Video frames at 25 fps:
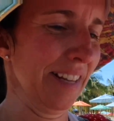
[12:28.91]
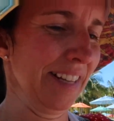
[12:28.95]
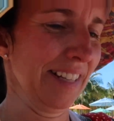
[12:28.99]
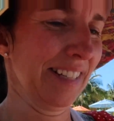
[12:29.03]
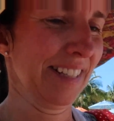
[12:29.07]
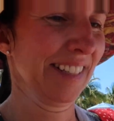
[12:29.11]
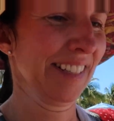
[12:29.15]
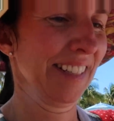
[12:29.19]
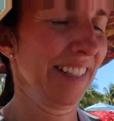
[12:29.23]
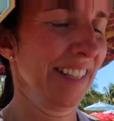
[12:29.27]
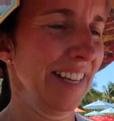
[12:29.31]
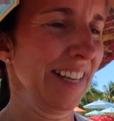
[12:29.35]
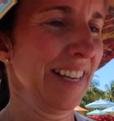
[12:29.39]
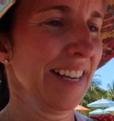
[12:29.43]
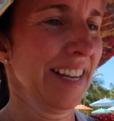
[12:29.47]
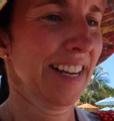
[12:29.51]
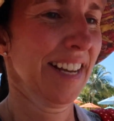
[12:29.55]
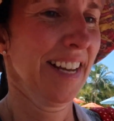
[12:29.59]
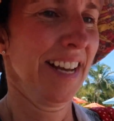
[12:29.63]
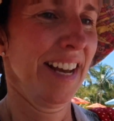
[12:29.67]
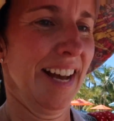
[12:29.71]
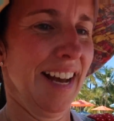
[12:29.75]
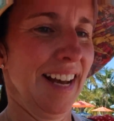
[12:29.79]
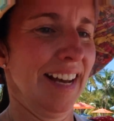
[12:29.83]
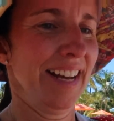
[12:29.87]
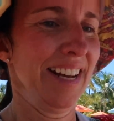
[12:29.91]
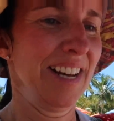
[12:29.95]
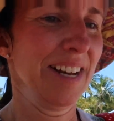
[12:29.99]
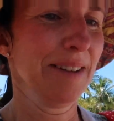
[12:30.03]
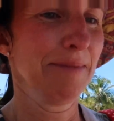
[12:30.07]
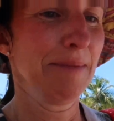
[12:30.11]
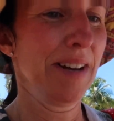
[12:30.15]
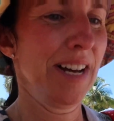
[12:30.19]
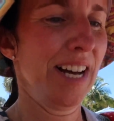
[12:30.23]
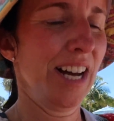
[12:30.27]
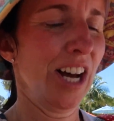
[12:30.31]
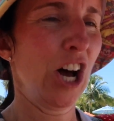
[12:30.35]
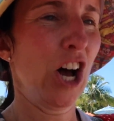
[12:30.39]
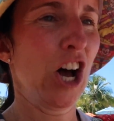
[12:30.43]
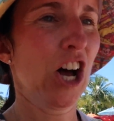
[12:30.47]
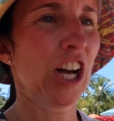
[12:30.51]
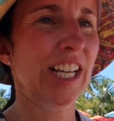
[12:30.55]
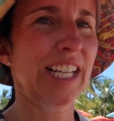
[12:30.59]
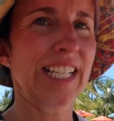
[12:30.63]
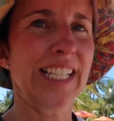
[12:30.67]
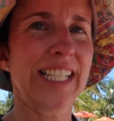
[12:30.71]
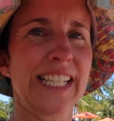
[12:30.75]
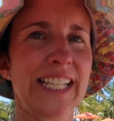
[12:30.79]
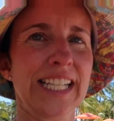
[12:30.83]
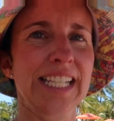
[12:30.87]
But um,
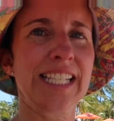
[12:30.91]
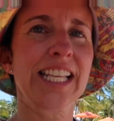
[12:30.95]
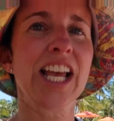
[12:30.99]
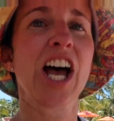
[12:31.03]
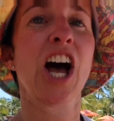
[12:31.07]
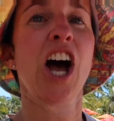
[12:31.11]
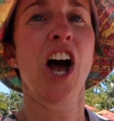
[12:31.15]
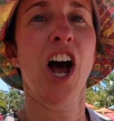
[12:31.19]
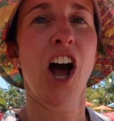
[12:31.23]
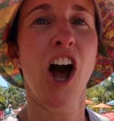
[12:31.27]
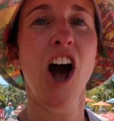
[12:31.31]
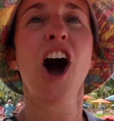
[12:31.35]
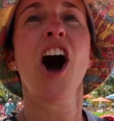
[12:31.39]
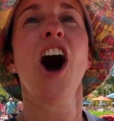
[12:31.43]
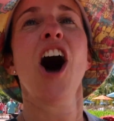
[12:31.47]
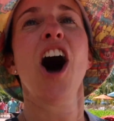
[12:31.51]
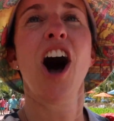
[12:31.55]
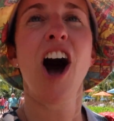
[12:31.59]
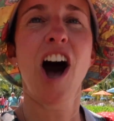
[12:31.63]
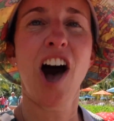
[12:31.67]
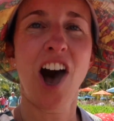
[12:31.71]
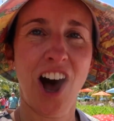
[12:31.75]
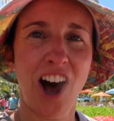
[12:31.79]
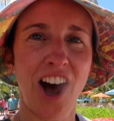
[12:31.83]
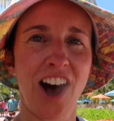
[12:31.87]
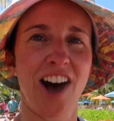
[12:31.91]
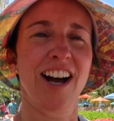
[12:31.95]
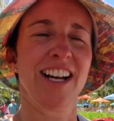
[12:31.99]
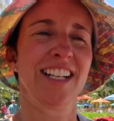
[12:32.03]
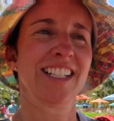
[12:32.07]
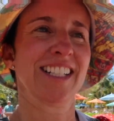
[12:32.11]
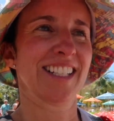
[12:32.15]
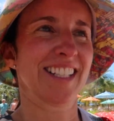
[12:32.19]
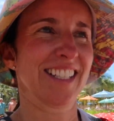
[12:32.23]
August is hot.